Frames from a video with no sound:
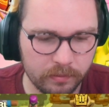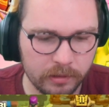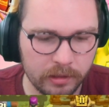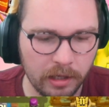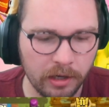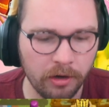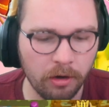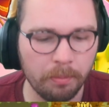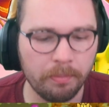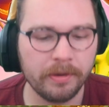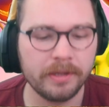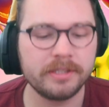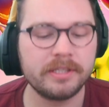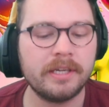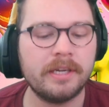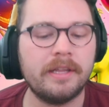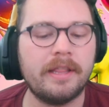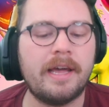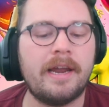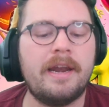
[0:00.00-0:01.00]
Little Prince
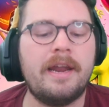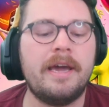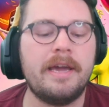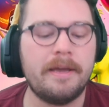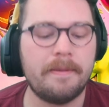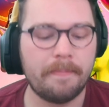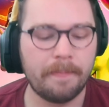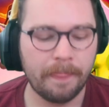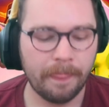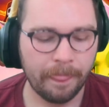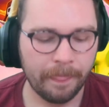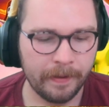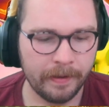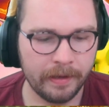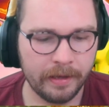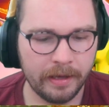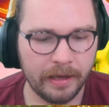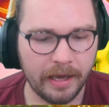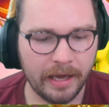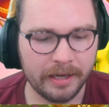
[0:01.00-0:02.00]
into that Knight.
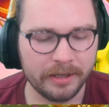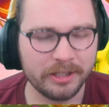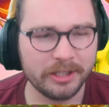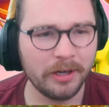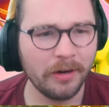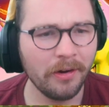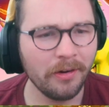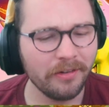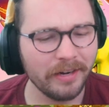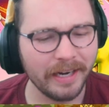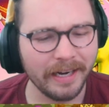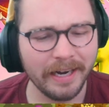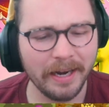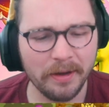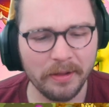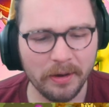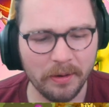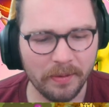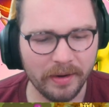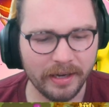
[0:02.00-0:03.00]
And still don't really
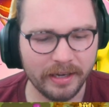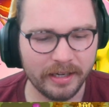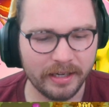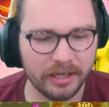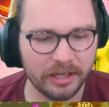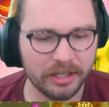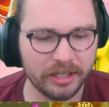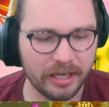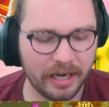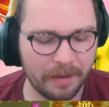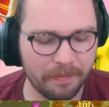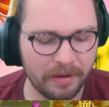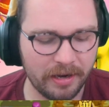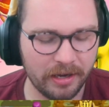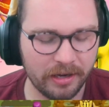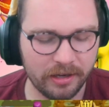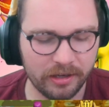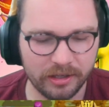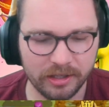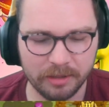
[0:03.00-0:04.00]
know their win condition. I mean,
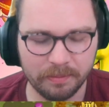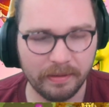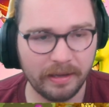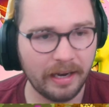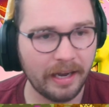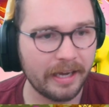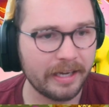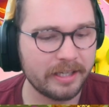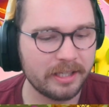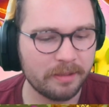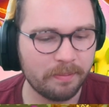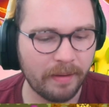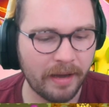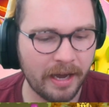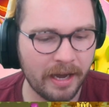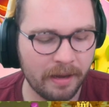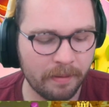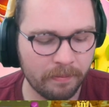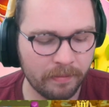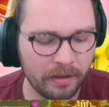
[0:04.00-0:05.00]
it could just be like
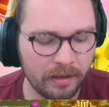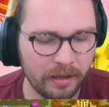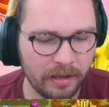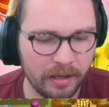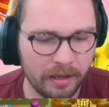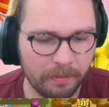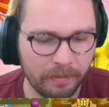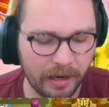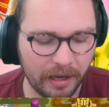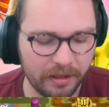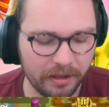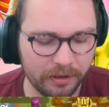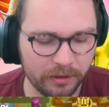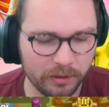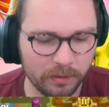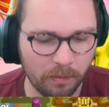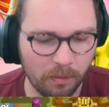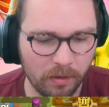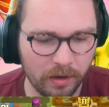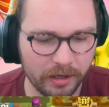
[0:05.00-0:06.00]
spam. But I think
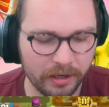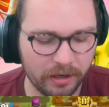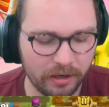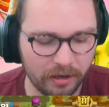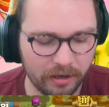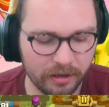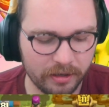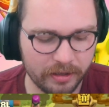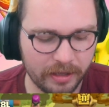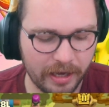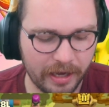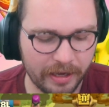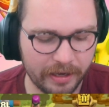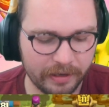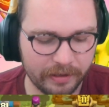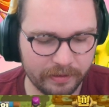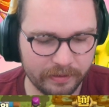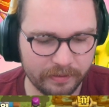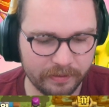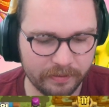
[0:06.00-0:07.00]
there's one card that
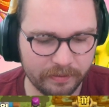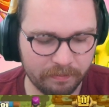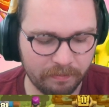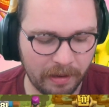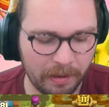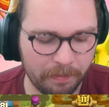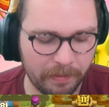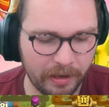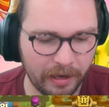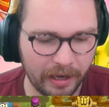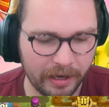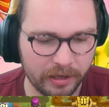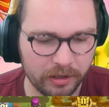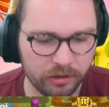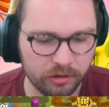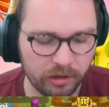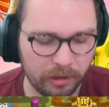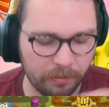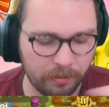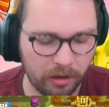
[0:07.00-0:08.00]
might be like a
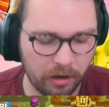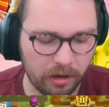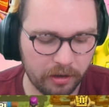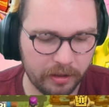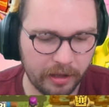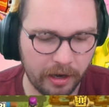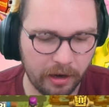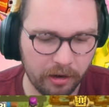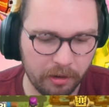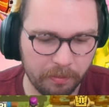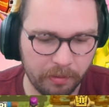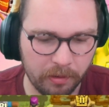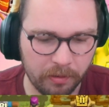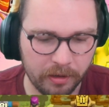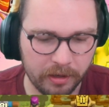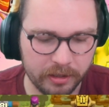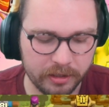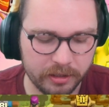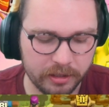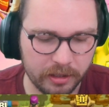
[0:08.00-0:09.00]
trump card that our
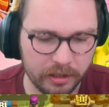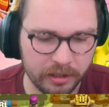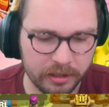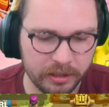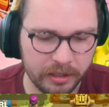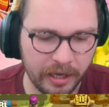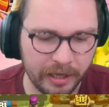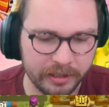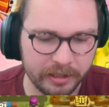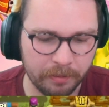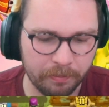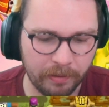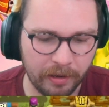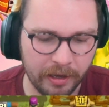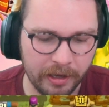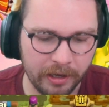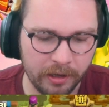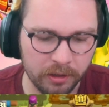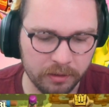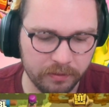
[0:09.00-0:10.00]
opponent is yet to
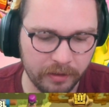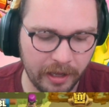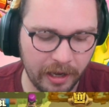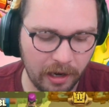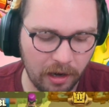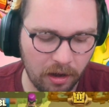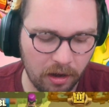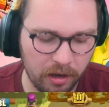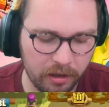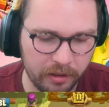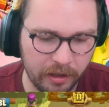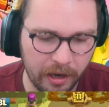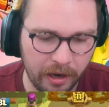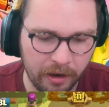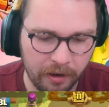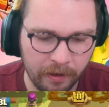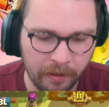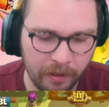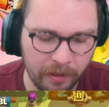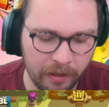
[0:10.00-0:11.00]
play. He goes for that log
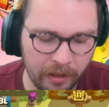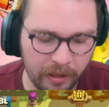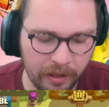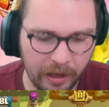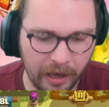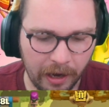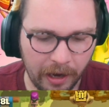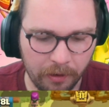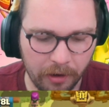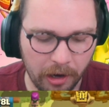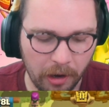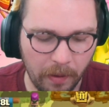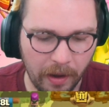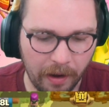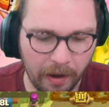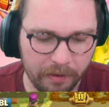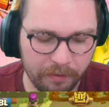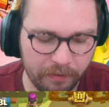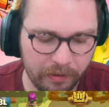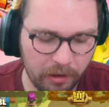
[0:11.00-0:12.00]
there. I don't know
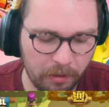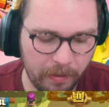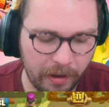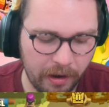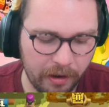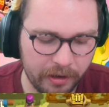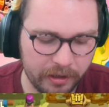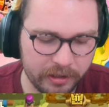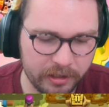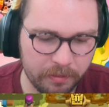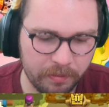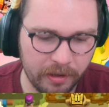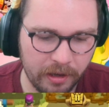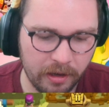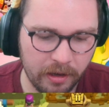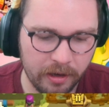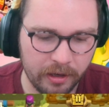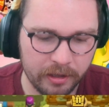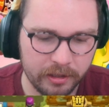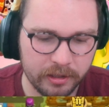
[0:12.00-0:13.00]
how I feel about it, to be
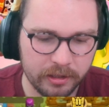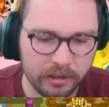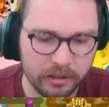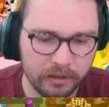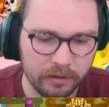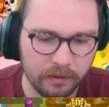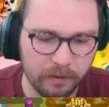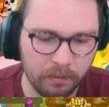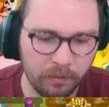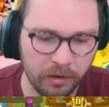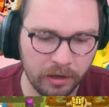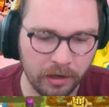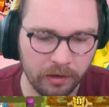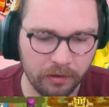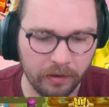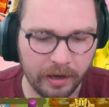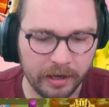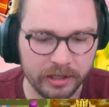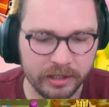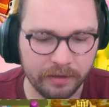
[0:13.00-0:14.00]
honest. We're going to
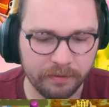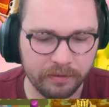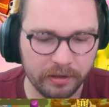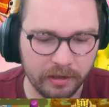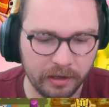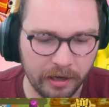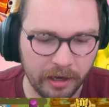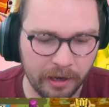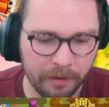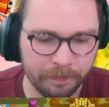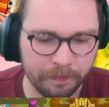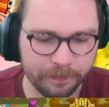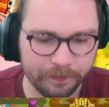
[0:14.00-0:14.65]
rage everything up.